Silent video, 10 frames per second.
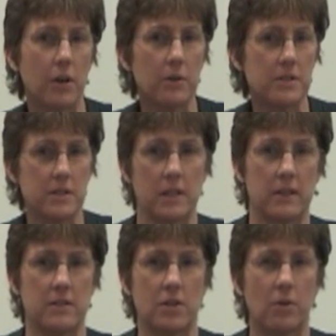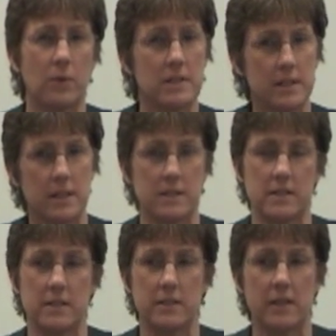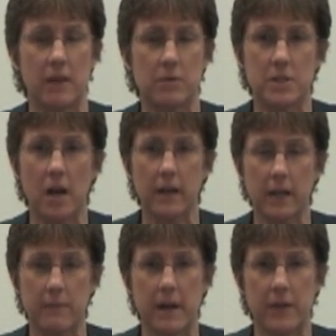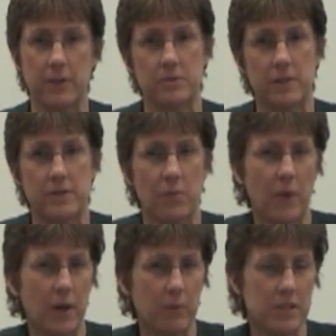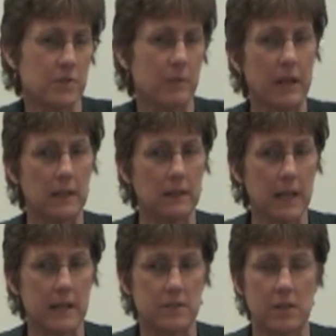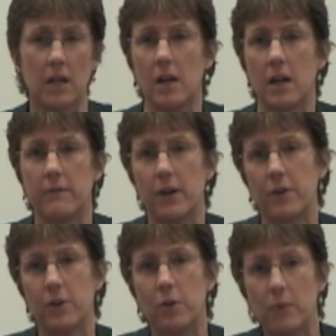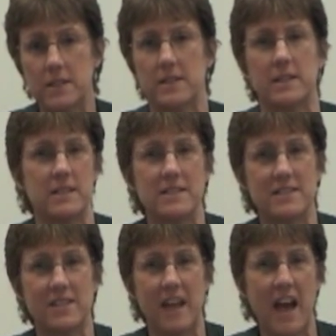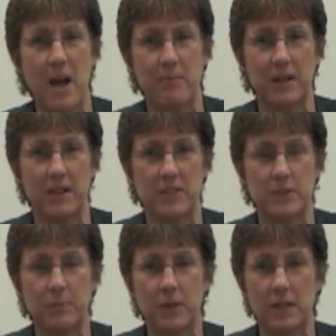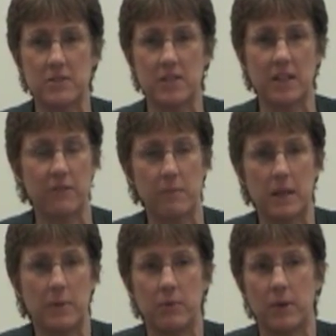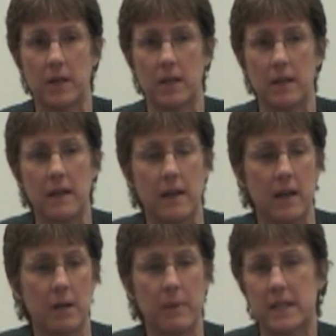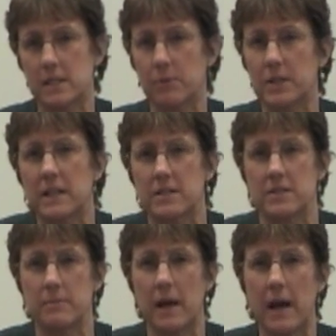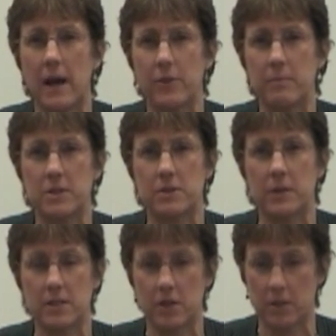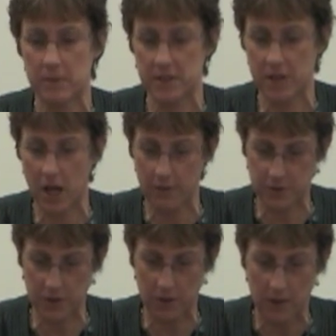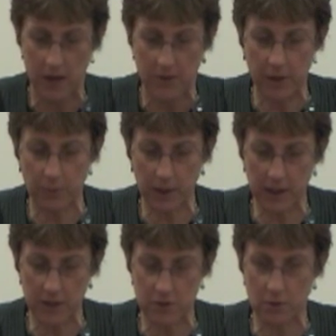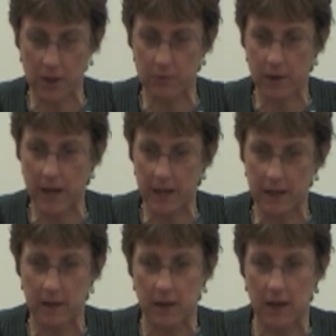noticing these coincidences, and they were talking about them, so I said, why don't we just write a list of all the coincidences that happen in this book and see if maybe we can make some predictions about how the mystery is going to be solved. So they really enjoyed writing